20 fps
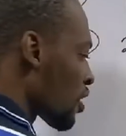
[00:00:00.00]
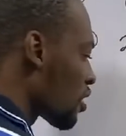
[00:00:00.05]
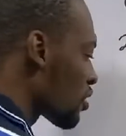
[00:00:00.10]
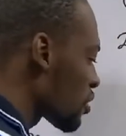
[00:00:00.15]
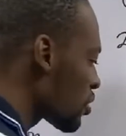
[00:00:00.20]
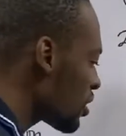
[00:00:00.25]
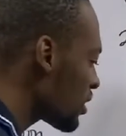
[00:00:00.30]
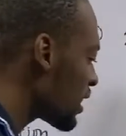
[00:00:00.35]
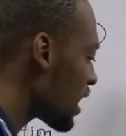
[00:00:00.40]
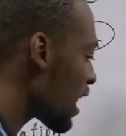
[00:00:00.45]

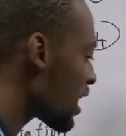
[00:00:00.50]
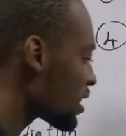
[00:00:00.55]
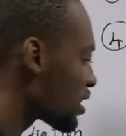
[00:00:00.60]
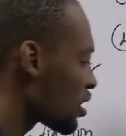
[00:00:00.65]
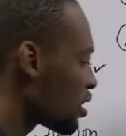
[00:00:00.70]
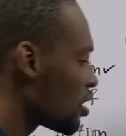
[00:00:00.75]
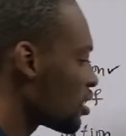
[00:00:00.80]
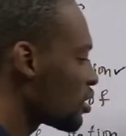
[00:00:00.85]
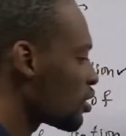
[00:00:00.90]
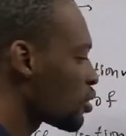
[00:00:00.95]
So that
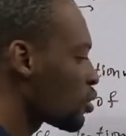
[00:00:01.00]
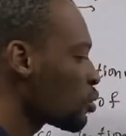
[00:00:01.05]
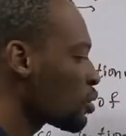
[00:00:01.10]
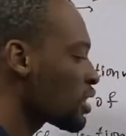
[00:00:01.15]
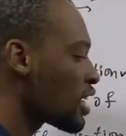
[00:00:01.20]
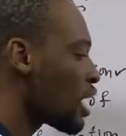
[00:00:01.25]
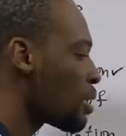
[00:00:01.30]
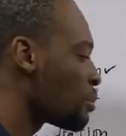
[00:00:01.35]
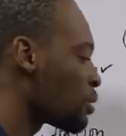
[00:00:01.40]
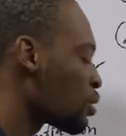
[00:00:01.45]
2
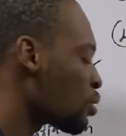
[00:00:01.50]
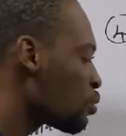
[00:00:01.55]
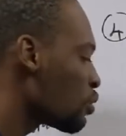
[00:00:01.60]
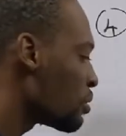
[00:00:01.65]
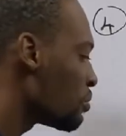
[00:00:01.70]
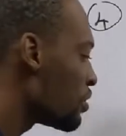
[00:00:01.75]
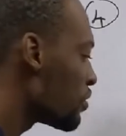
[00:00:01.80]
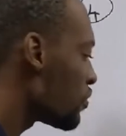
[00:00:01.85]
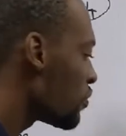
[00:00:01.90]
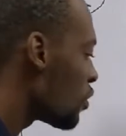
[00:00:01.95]
times 2
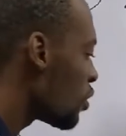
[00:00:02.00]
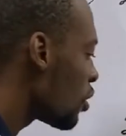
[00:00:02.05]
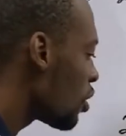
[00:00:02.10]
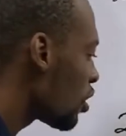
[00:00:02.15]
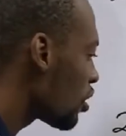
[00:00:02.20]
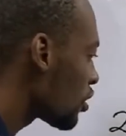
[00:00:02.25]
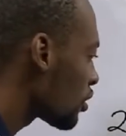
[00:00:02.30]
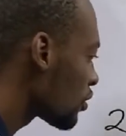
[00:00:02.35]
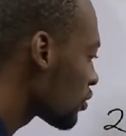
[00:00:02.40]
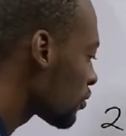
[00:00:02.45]
will be
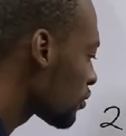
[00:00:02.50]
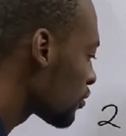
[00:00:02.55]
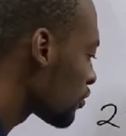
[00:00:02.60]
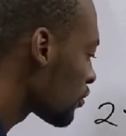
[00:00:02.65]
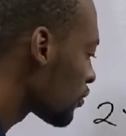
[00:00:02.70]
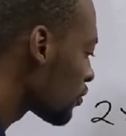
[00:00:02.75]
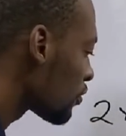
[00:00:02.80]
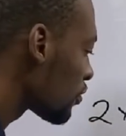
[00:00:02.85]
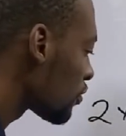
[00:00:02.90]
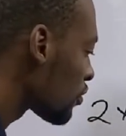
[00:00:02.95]
4.
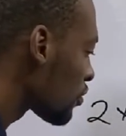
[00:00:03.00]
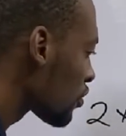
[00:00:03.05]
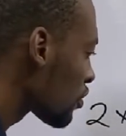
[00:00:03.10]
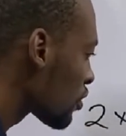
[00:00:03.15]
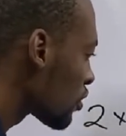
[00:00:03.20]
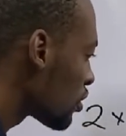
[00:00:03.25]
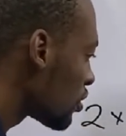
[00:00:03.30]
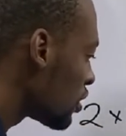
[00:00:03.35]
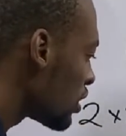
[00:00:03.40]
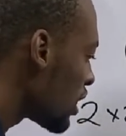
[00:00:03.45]

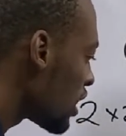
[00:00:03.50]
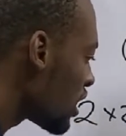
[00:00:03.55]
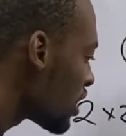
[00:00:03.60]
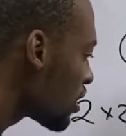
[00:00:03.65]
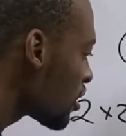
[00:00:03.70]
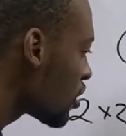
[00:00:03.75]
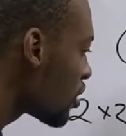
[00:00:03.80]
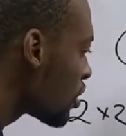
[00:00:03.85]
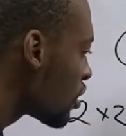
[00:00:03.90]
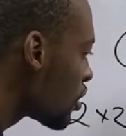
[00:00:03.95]

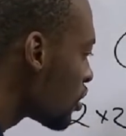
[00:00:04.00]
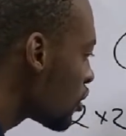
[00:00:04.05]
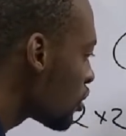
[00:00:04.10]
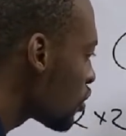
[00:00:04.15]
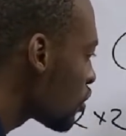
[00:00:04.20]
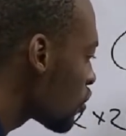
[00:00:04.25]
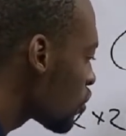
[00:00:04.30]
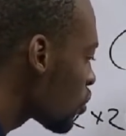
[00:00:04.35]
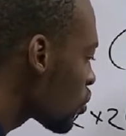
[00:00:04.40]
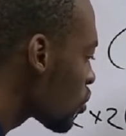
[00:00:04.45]
Then
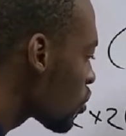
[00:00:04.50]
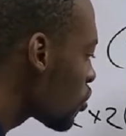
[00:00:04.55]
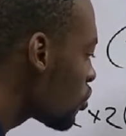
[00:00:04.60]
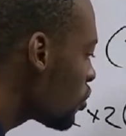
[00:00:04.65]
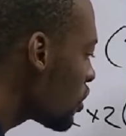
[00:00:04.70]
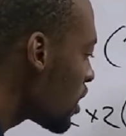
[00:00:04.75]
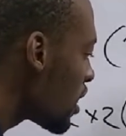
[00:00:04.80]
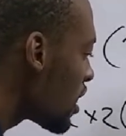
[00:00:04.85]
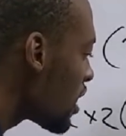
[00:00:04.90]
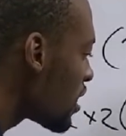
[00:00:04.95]

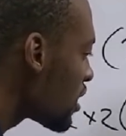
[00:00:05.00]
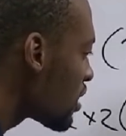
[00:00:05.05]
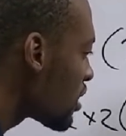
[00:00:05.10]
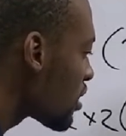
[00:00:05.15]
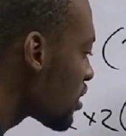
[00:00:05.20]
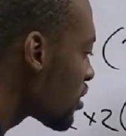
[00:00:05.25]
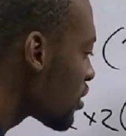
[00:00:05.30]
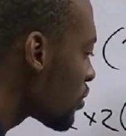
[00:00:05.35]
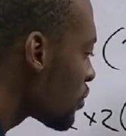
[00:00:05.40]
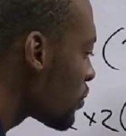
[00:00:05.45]
2s
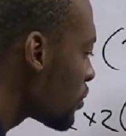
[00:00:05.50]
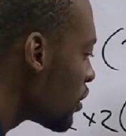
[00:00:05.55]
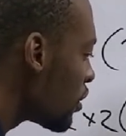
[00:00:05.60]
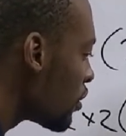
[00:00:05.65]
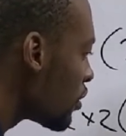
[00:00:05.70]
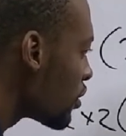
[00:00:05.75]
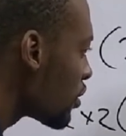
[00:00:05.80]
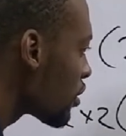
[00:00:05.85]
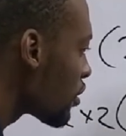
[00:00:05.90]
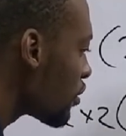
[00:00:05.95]
plus
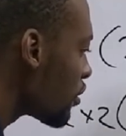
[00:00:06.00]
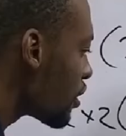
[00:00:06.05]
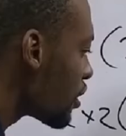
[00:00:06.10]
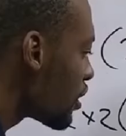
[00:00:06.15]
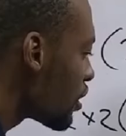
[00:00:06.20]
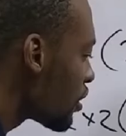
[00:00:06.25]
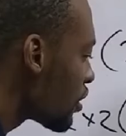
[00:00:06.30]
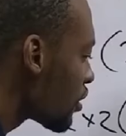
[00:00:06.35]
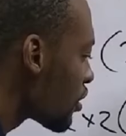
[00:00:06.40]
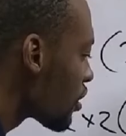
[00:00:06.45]

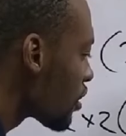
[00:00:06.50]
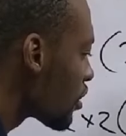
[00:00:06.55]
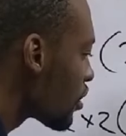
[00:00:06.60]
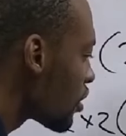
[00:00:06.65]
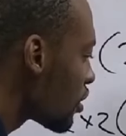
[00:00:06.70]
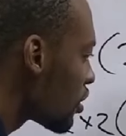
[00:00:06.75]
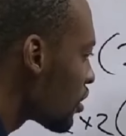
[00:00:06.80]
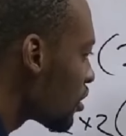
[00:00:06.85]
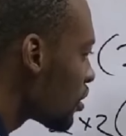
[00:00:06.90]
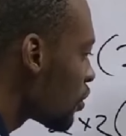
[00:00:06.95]
3
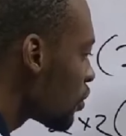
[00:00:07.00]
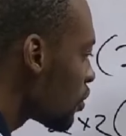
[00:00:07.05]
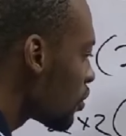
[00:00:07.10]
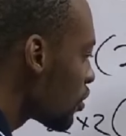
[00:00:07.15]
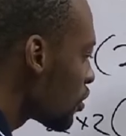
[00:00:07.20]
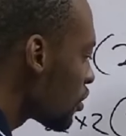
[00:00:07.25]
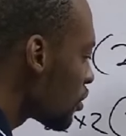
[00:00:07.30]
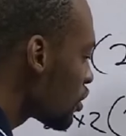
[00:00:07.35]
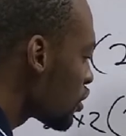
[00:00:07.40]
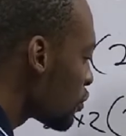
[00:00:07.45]

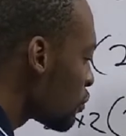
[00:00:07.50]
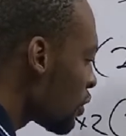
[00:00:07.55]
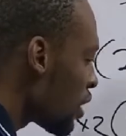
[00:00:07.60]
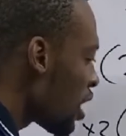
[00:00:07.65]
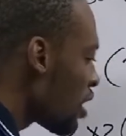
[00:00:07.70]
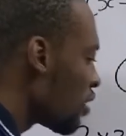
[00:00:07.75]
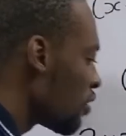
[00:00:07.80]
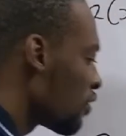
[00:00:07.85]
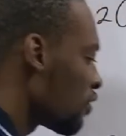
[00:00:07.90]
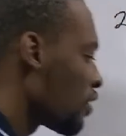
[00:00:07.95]
raised to the
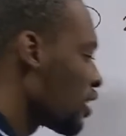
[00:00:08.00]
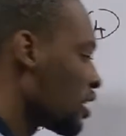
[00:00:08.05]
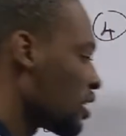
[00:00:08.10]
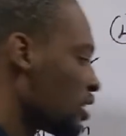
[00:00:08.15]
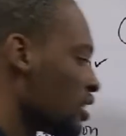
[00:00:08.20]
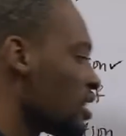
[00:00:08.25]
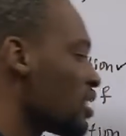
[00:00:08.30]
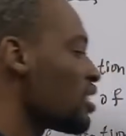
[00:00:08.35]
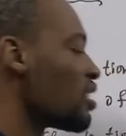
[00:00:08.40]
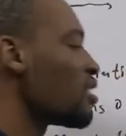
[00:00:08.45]
power of 1.
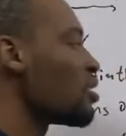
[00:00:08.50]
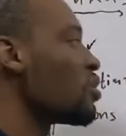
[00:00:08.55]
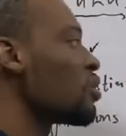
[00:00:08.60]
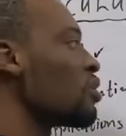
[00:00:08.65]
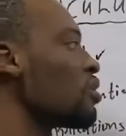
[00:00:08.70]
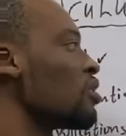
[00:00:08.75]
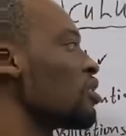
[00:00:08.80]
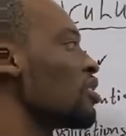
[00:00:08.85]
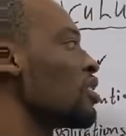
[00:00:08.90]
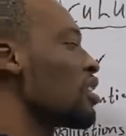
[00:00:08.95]
This is
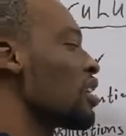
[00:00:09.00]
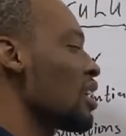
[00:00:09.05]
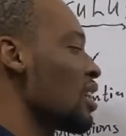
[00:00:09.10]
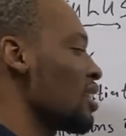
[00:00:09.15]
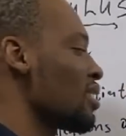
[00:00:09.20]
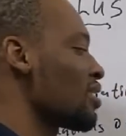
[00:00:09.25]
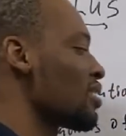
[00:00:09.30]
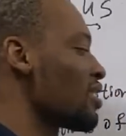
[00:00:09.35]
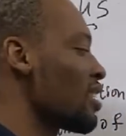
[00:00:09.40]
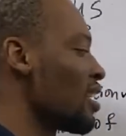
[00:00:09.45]
your
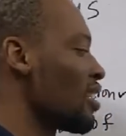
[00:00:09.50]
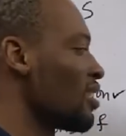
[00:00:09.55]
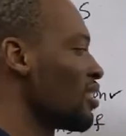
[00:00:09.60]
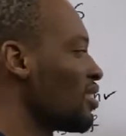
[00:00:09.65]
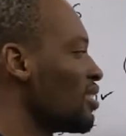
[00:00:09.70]
answer.